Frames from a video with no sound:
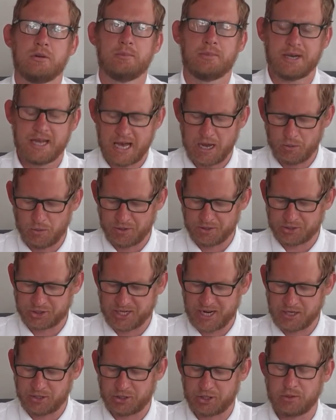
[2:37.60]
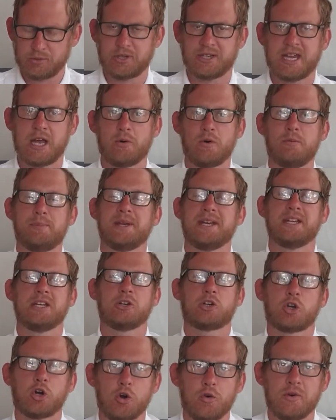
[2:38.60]
But I want to say to you today, we're being
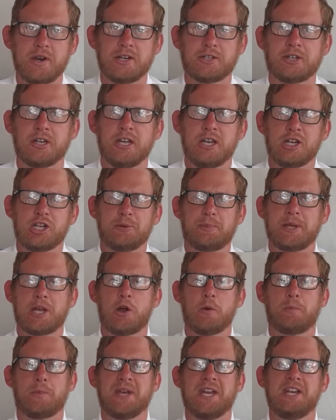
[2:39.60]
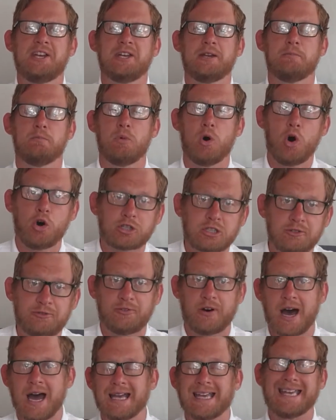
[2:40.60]
encouraged to be obedient,
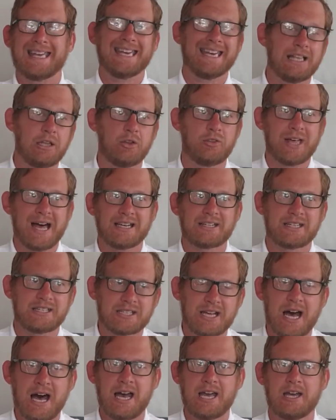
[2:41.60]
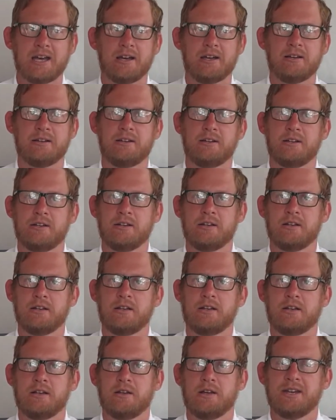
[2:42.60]
mortify, kill that desire,
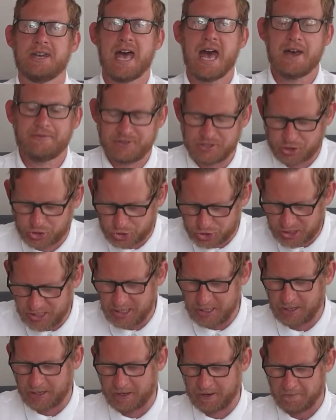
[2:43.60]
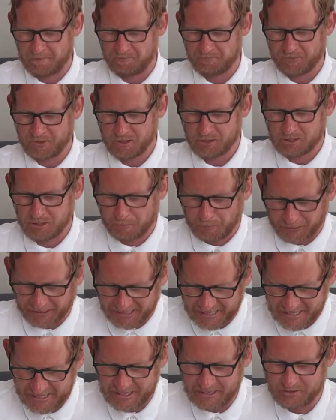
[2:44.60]
and ever seek to
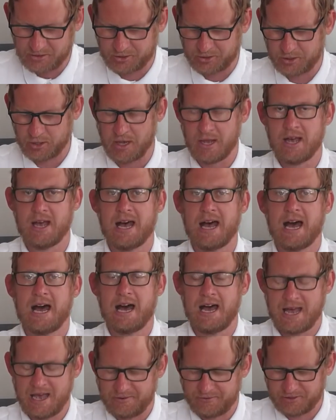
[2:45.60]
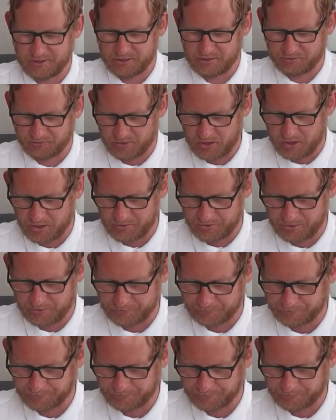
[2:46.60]
please our Heavenly Father.